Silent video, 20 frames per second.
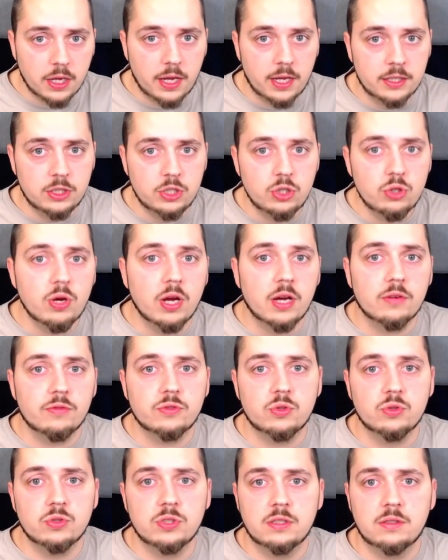and you have
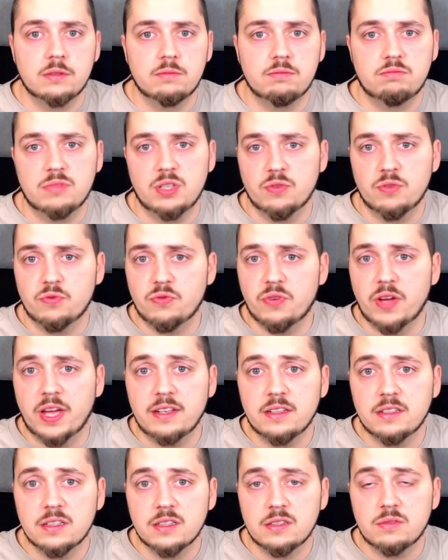to
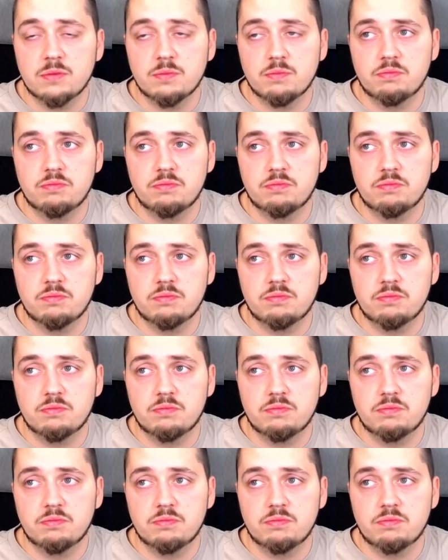defend it